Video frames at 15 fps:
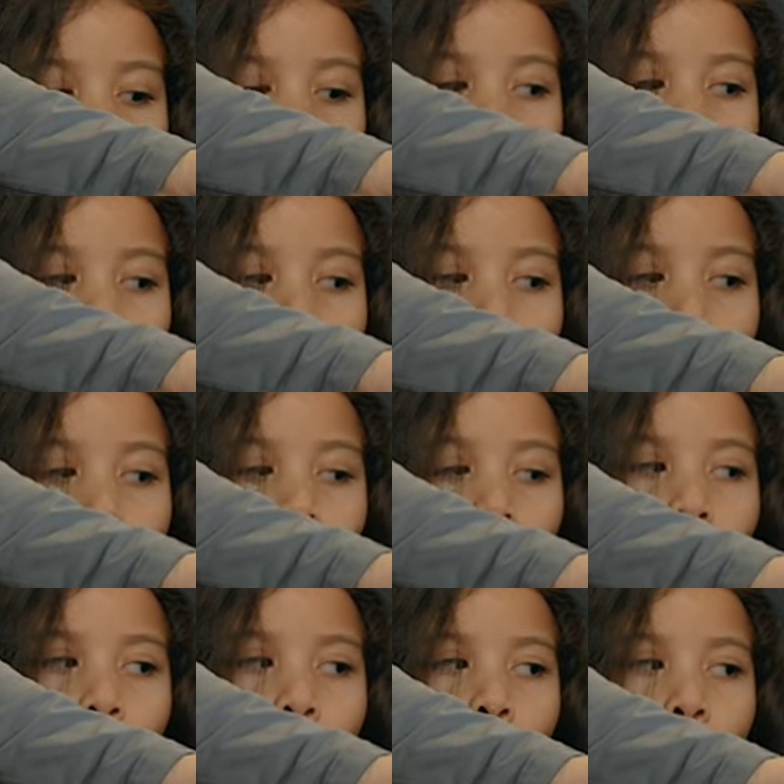
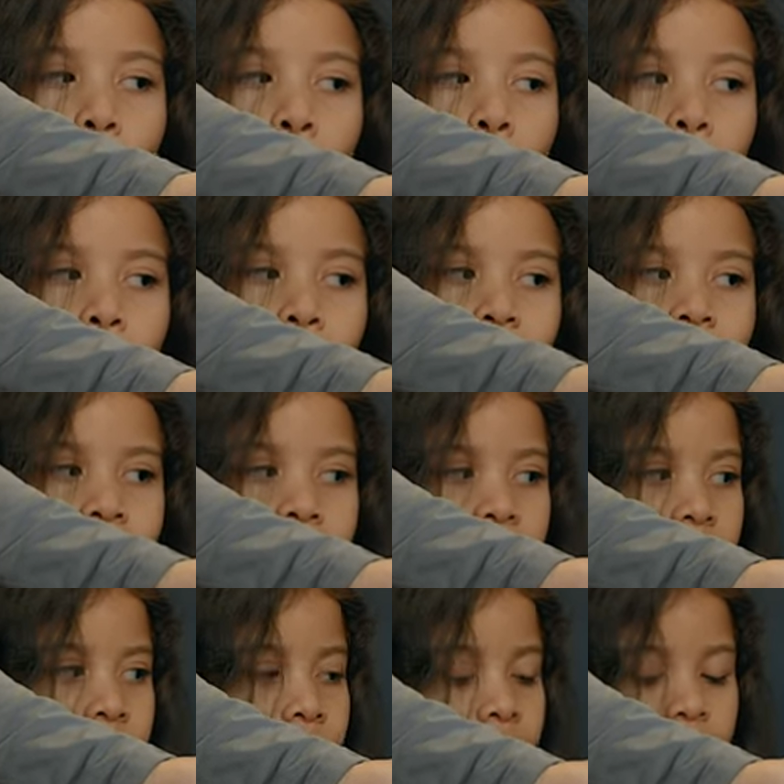
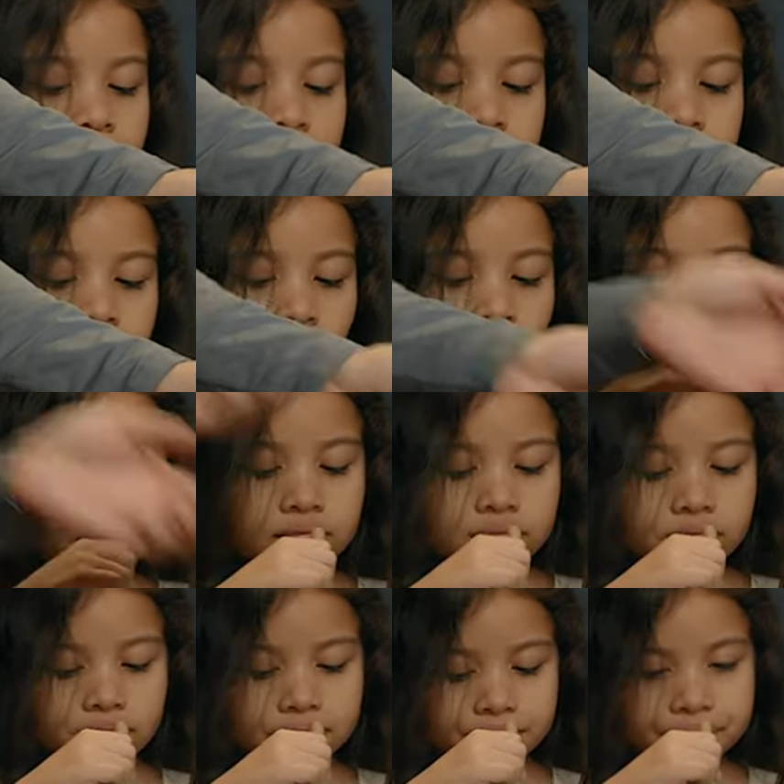No words are spoken by the person on screen.